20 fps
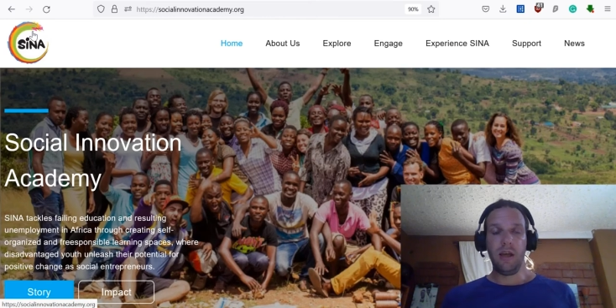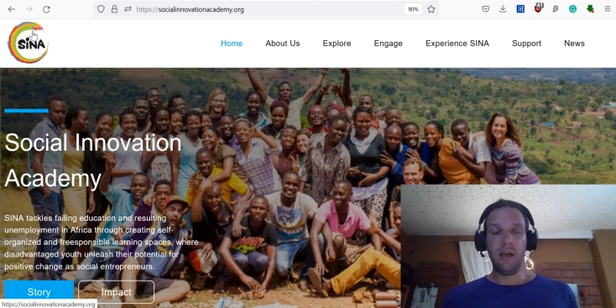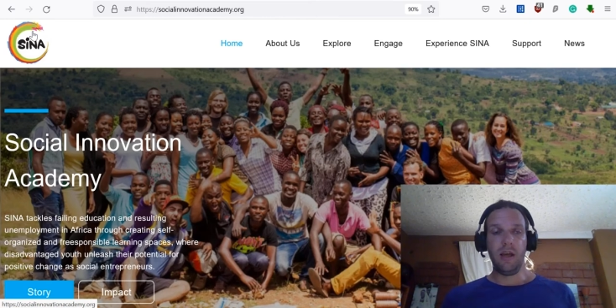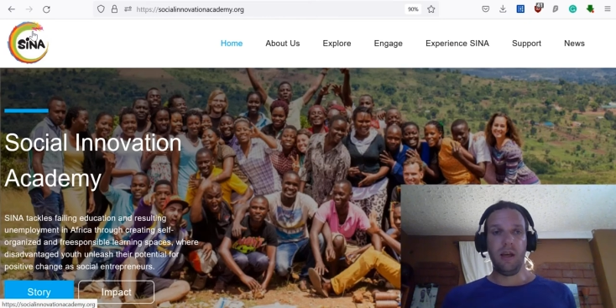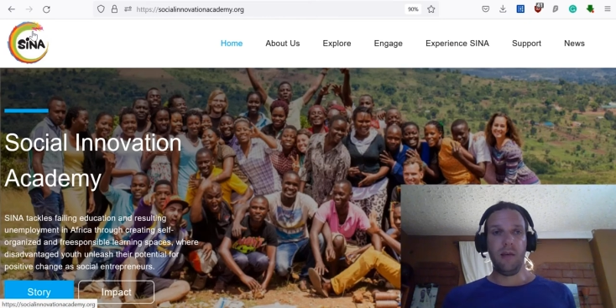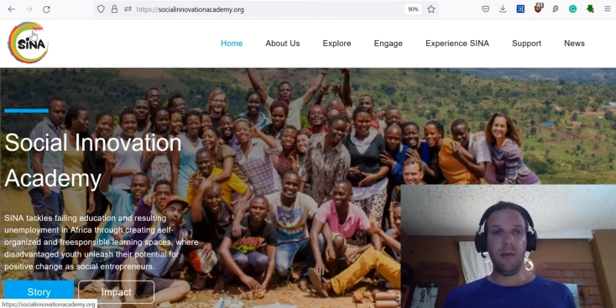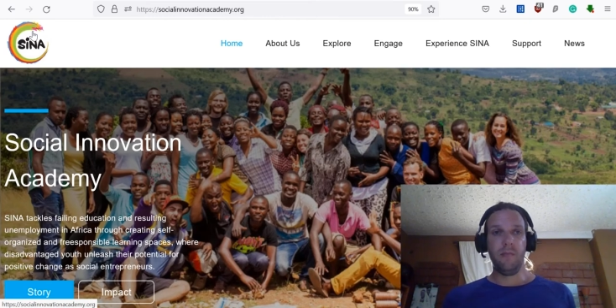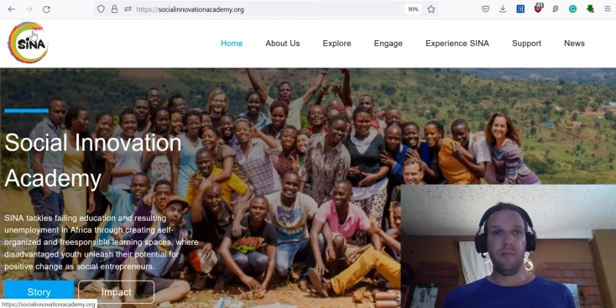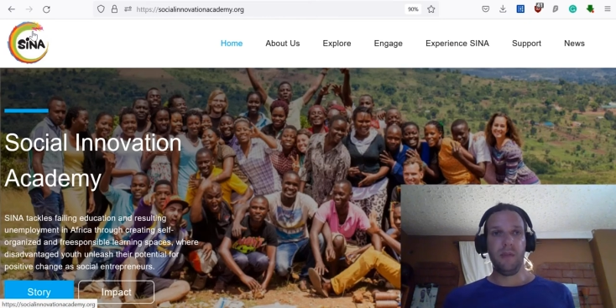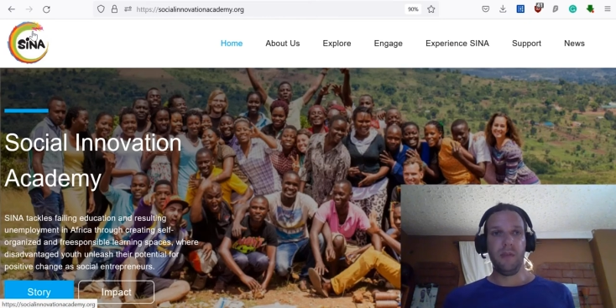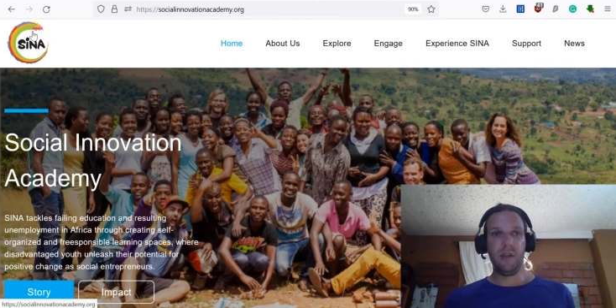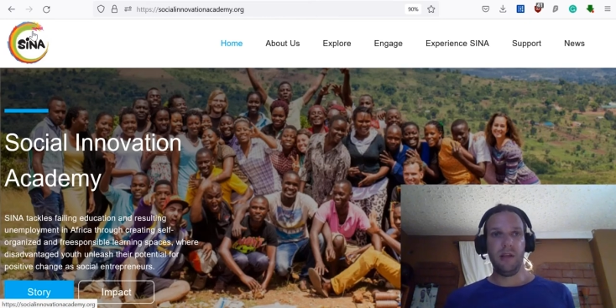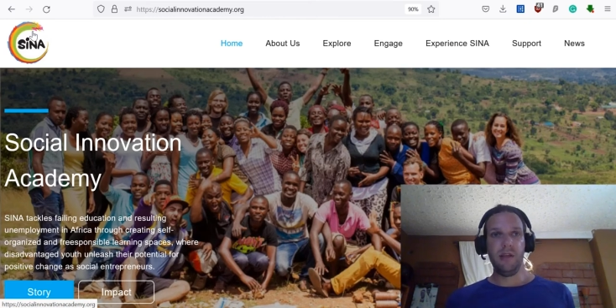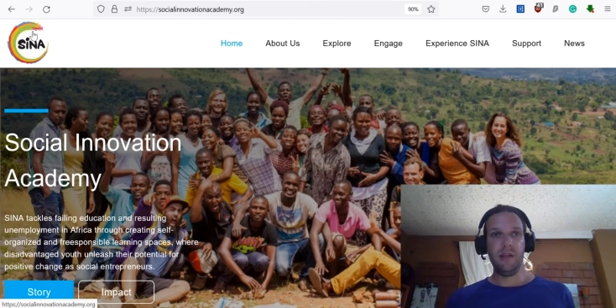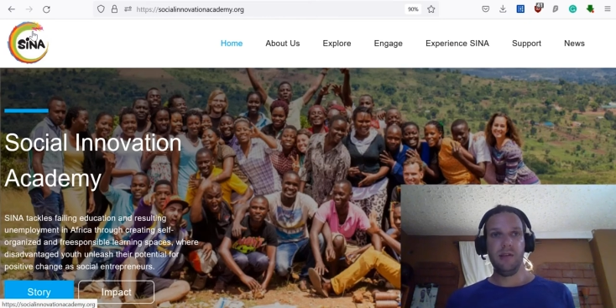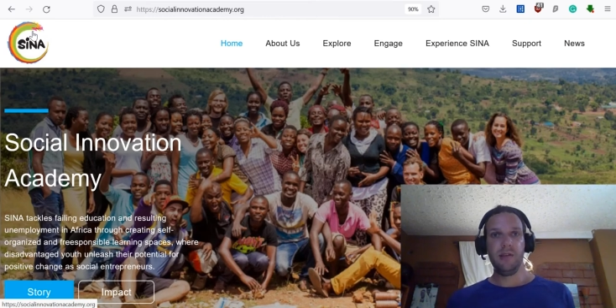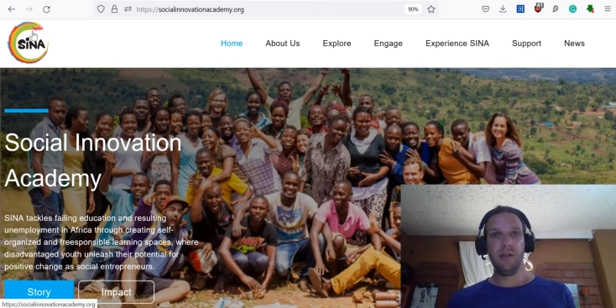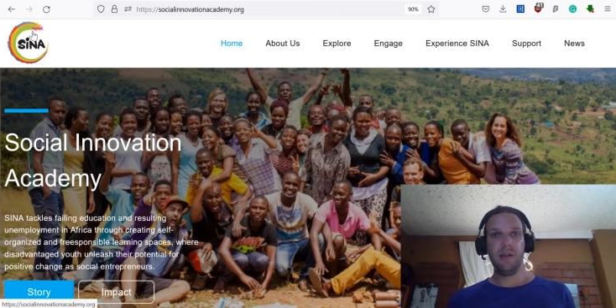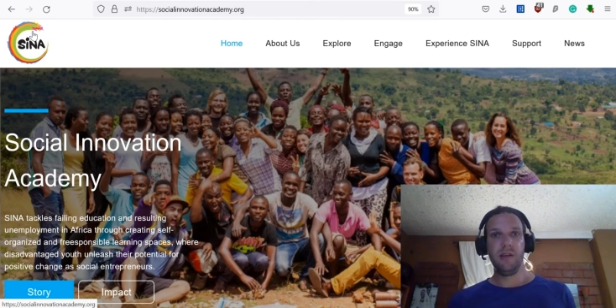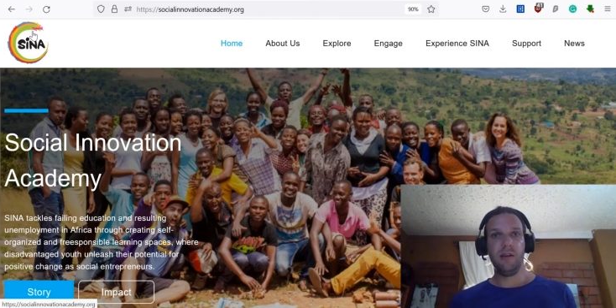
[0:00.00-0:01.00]
The
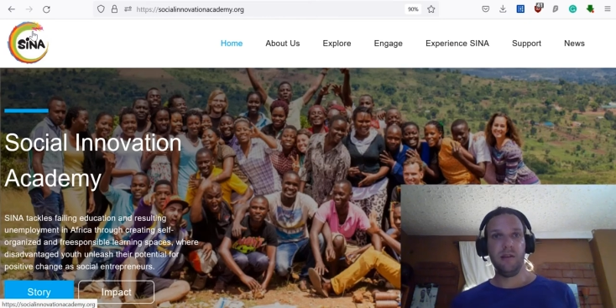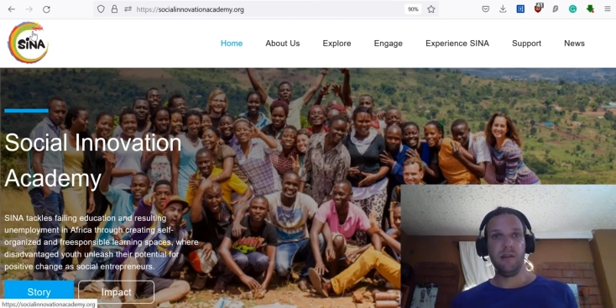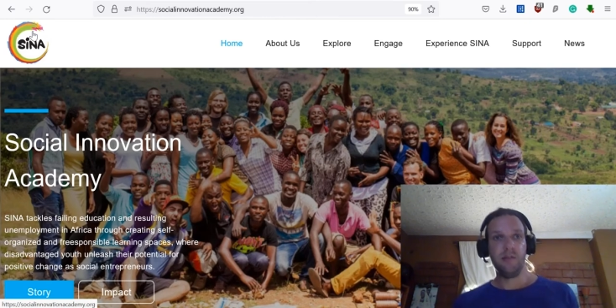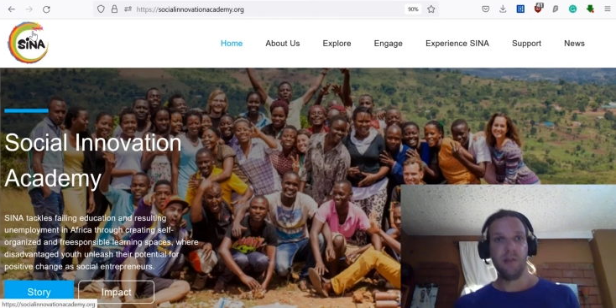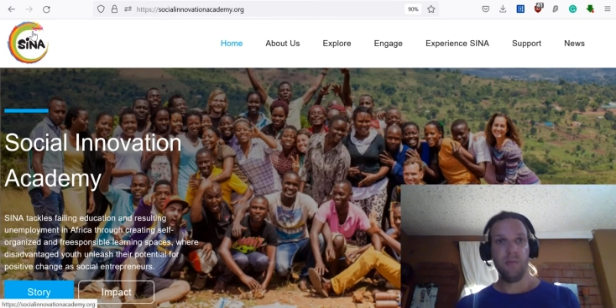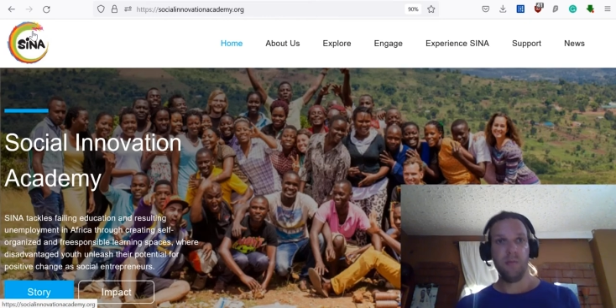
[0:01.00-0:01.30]
easier and